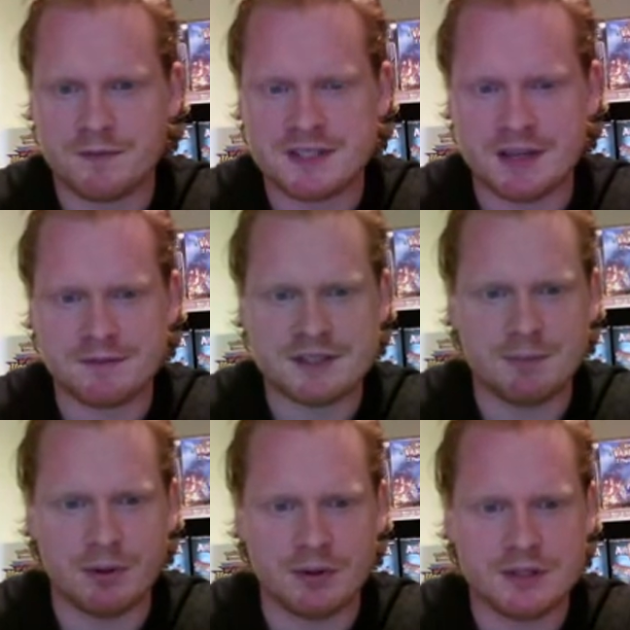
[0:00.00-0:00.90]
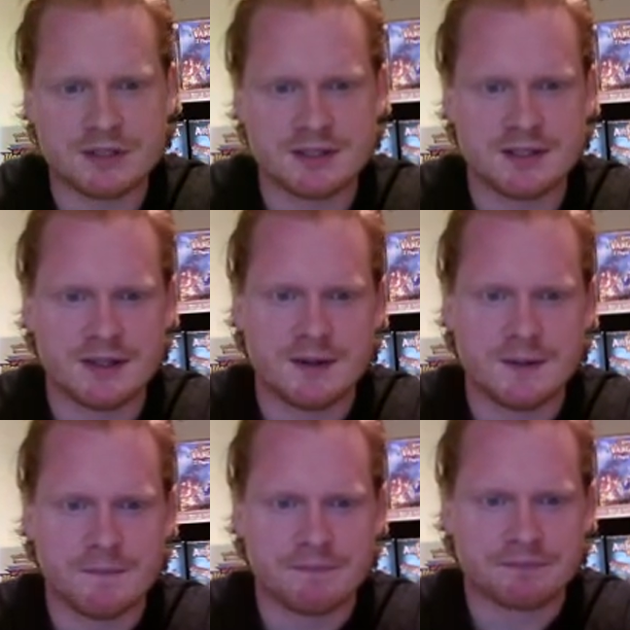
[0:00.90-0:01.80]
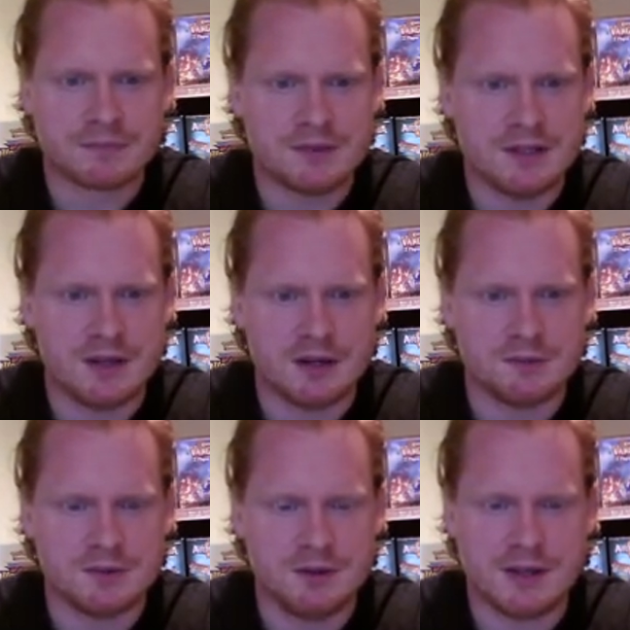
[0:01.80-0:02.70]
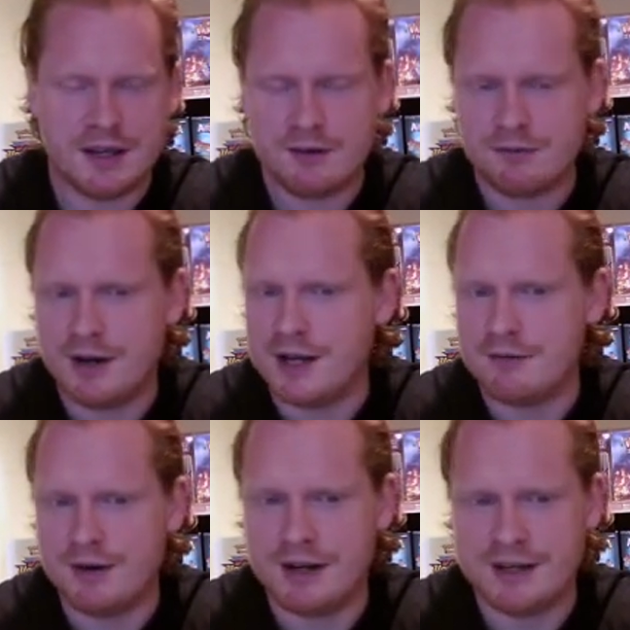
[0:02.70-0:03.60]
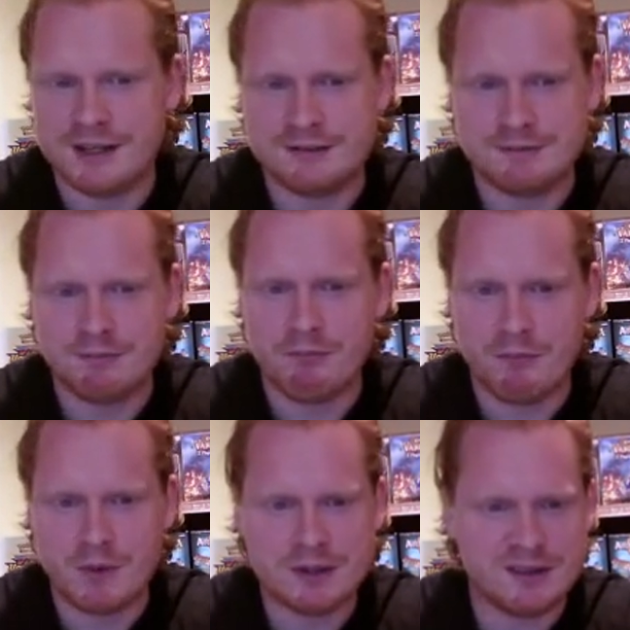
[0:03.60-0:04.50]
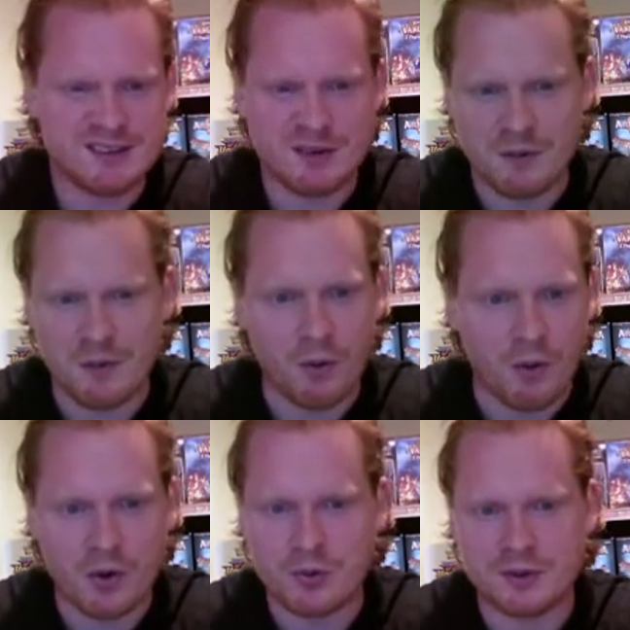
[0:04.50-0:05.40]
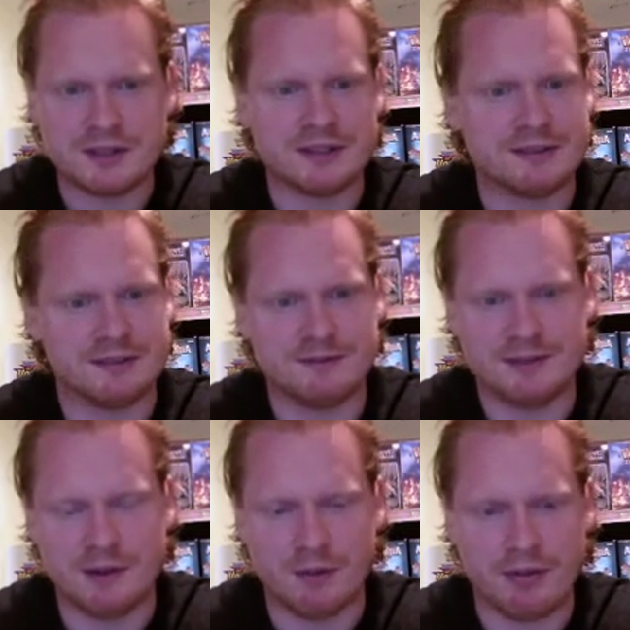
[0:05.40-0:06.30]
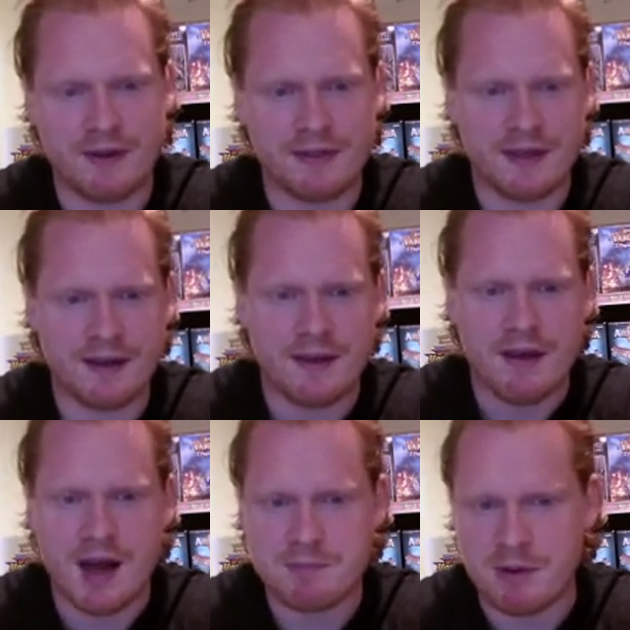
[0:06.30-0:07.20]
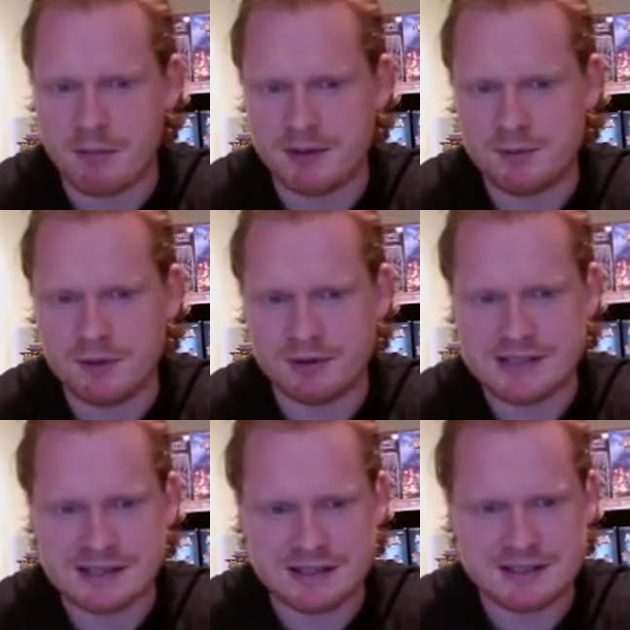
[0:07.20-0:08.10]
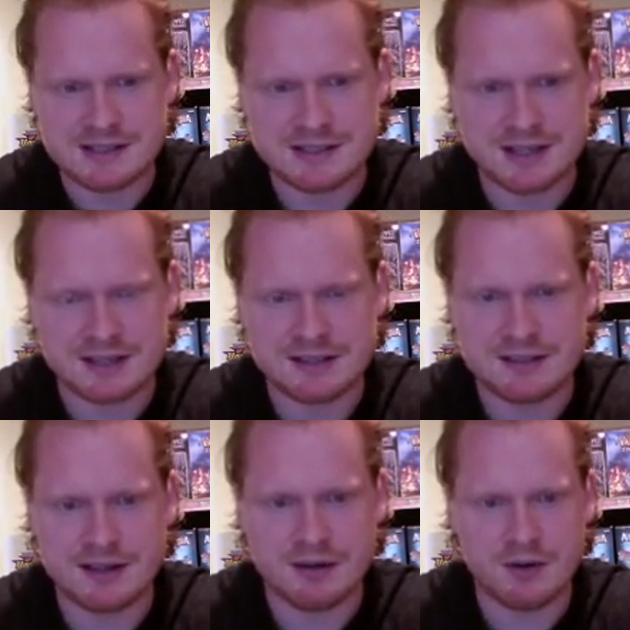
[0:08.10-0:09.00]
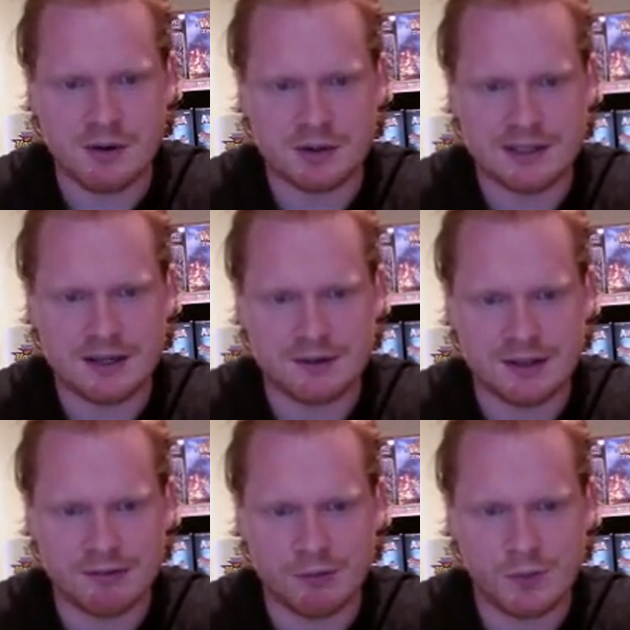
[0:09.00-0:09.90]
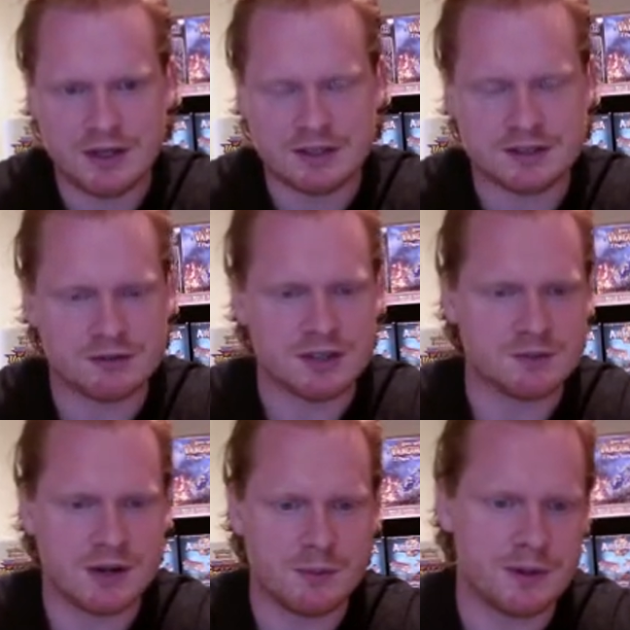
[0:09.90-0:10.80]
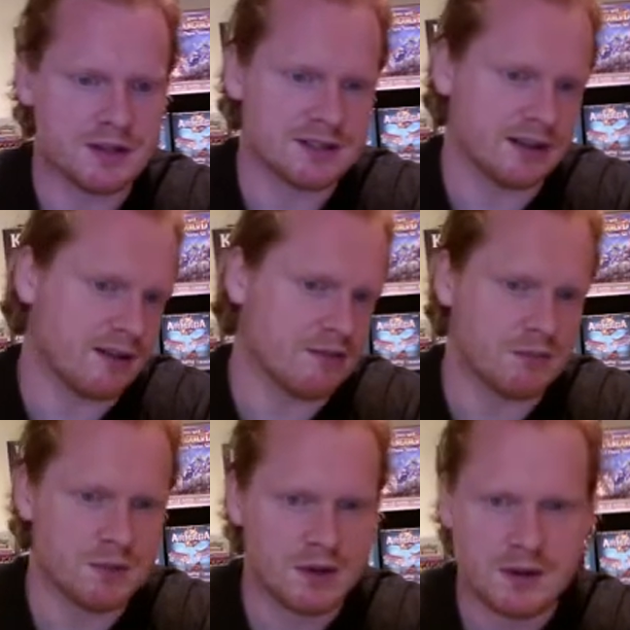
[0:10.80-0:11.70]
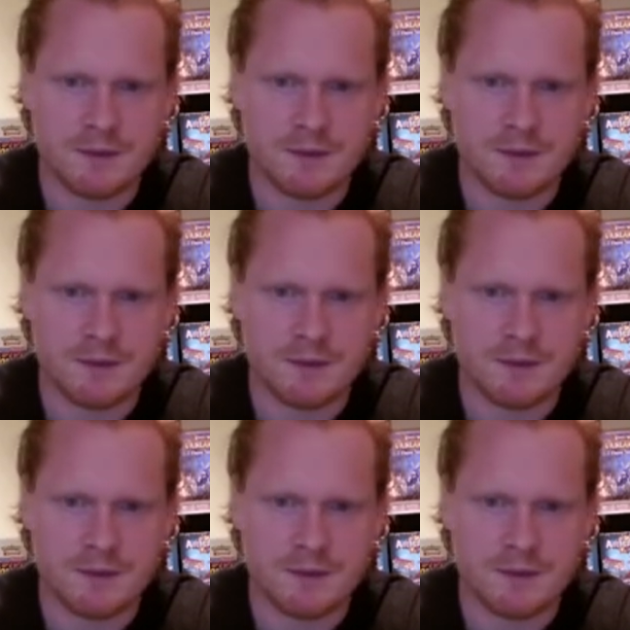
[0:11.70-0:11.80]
for 70 points, you know, you get a really, really awkward little thing there. I probably will tag this in a second. I'll go on there and give him weakness 3 as well, because that gives him,